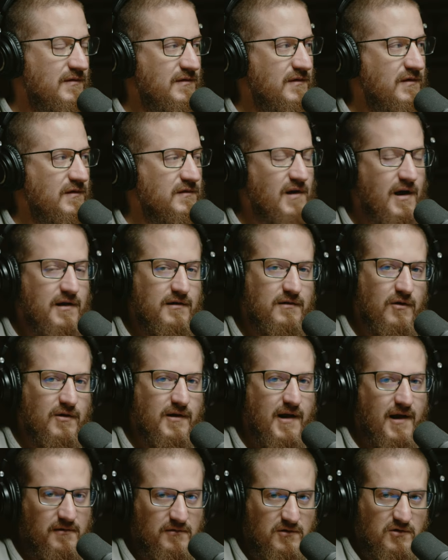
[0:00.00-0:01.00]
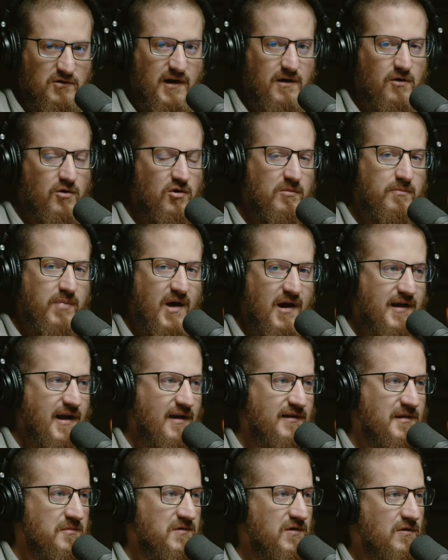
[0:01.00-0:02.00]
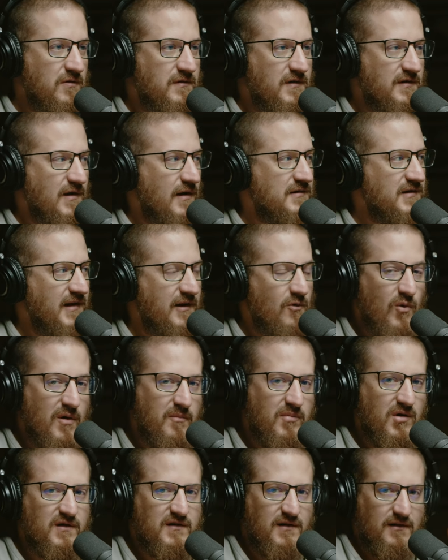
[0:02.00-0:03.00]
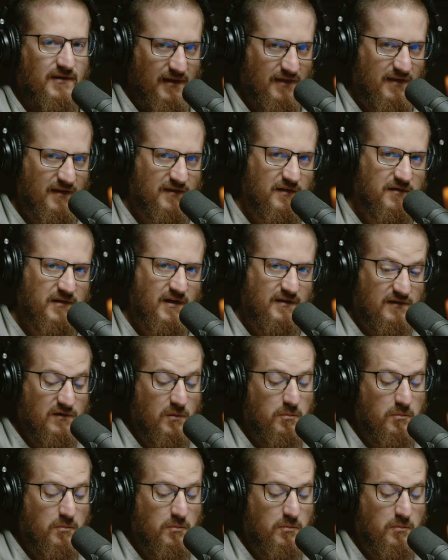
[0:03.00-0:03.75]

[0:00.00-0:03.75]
to talk, or not create a whole podcast episode to talk to like one person. Like, this is because